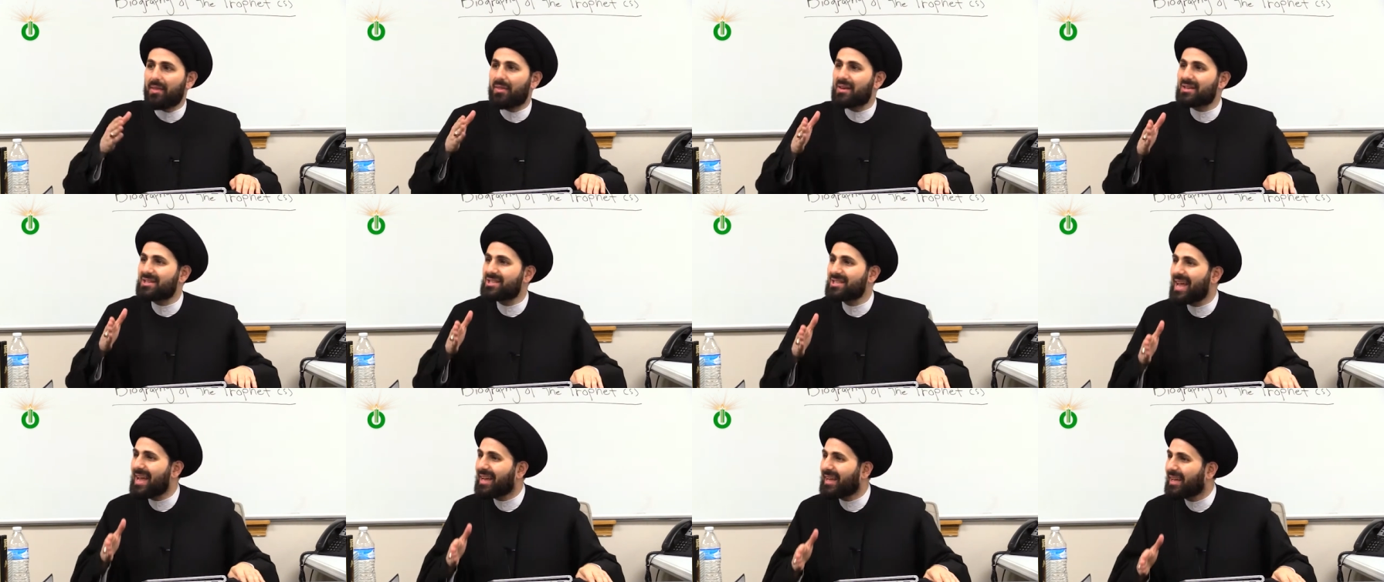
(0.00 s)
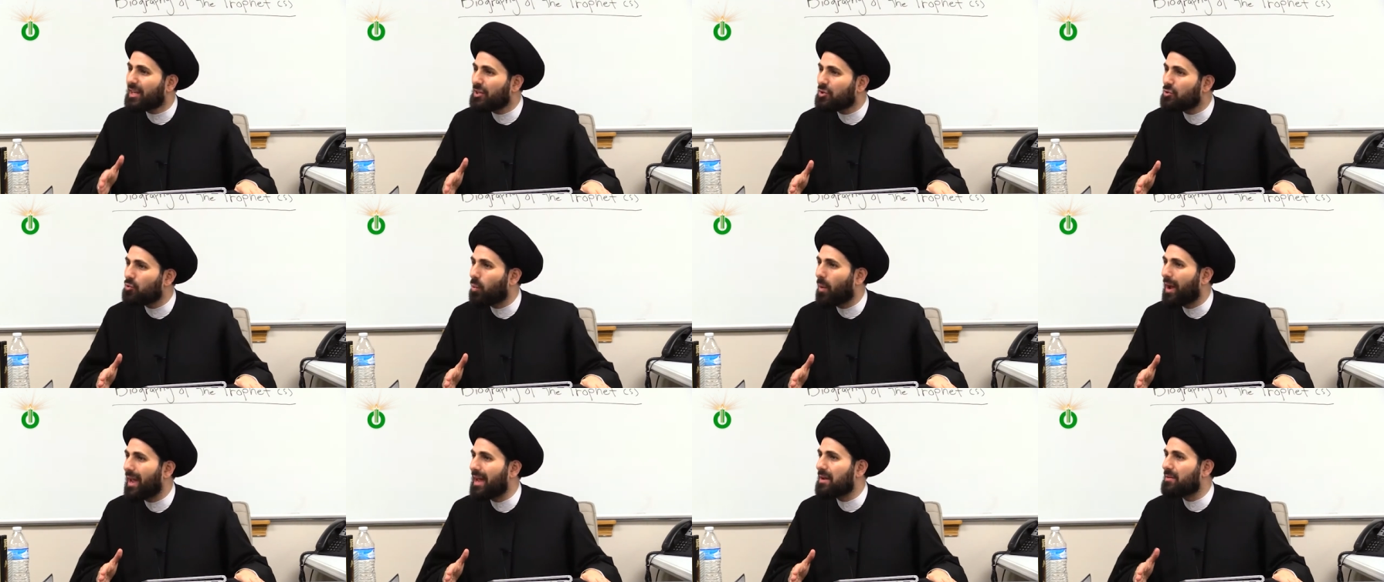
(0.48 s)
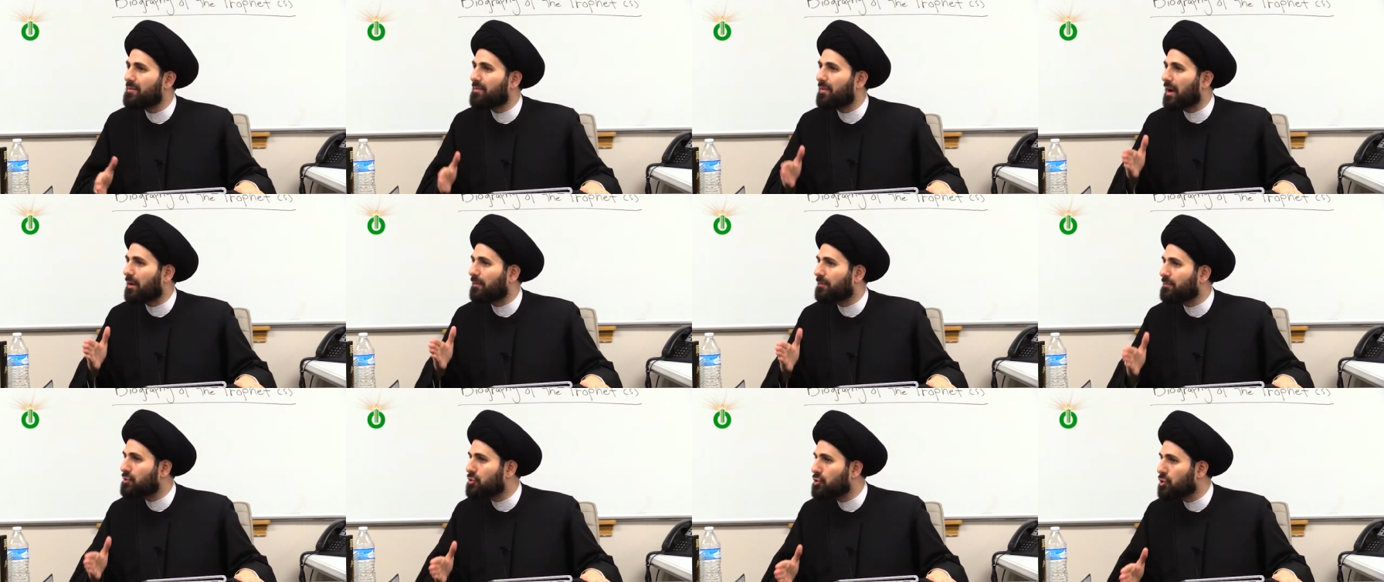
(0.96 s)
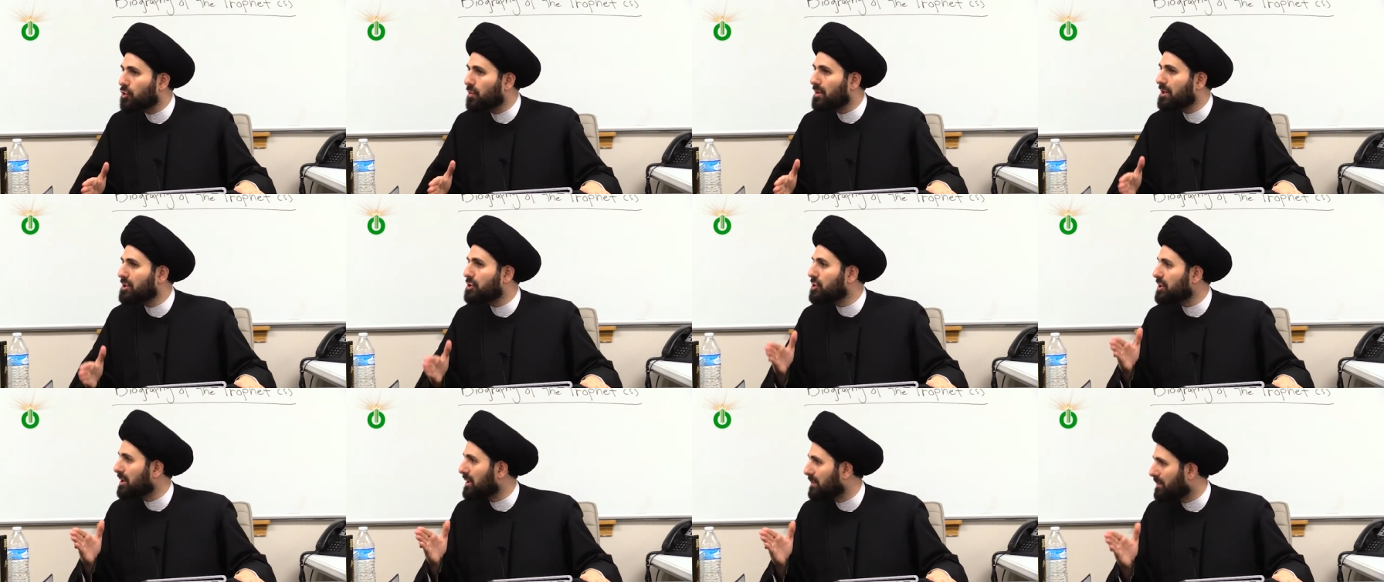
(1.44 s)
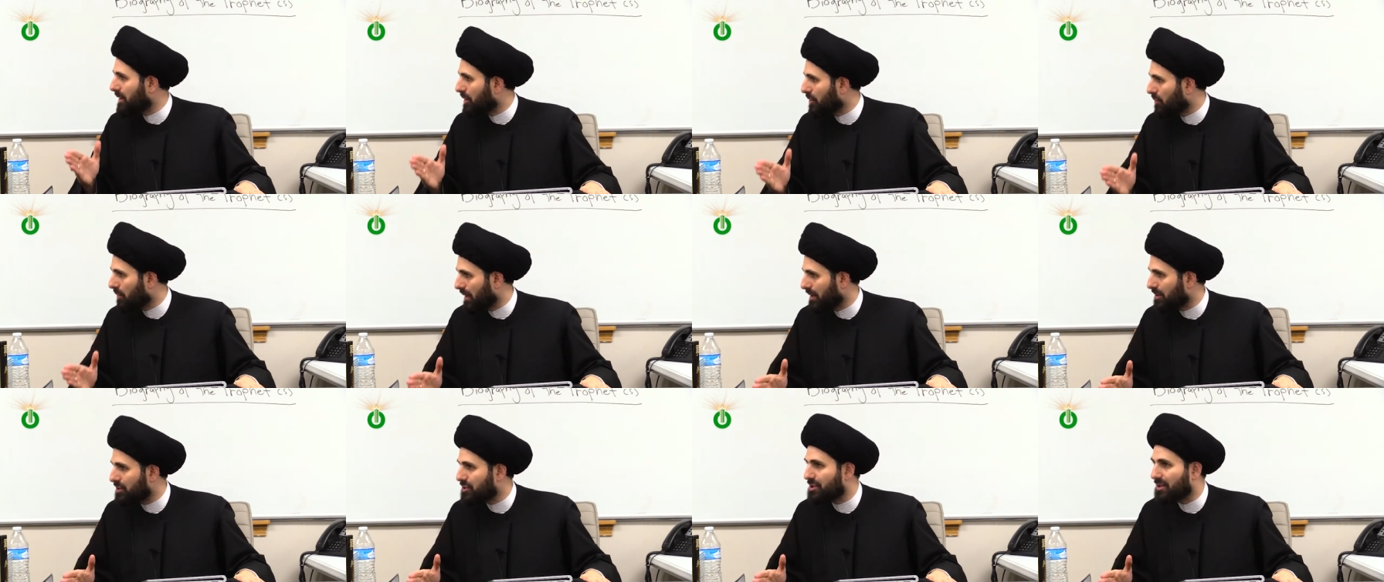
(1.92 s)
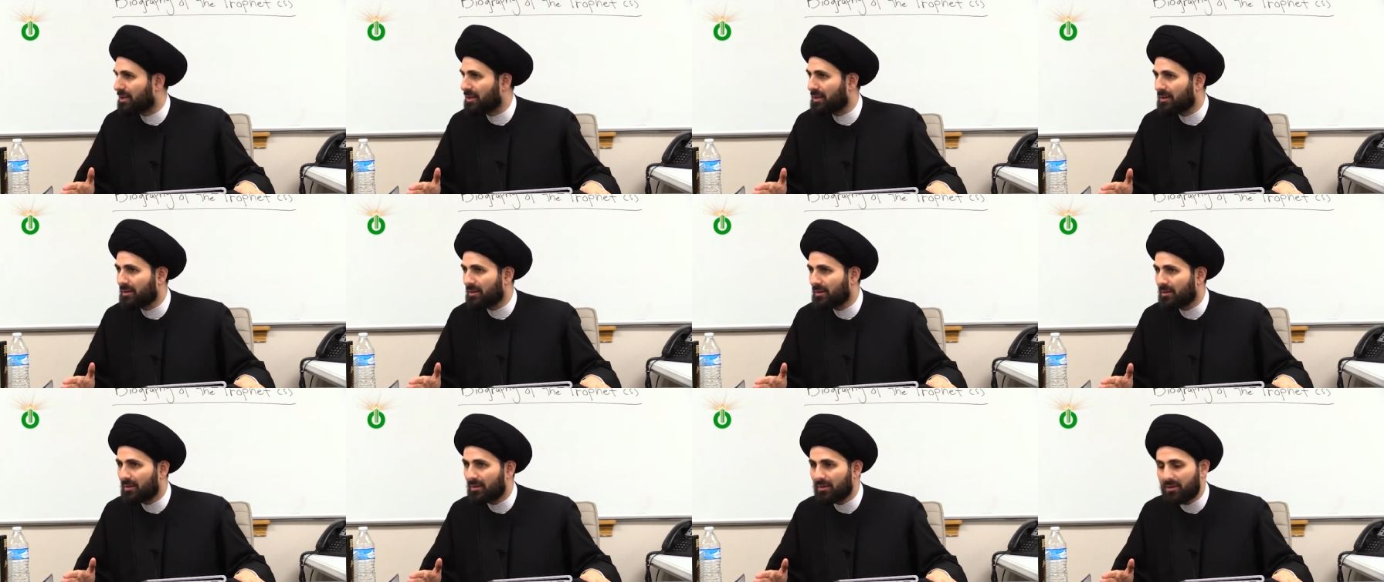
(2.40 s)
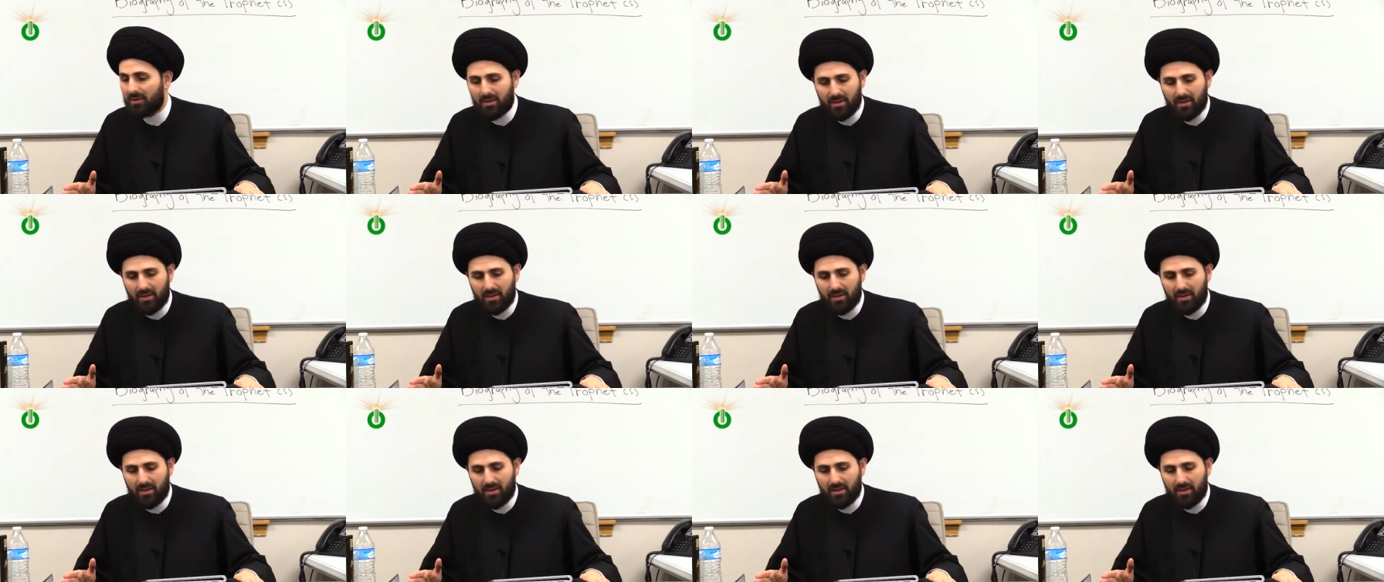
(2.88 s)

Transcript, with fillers: The second wave of Jewish immigration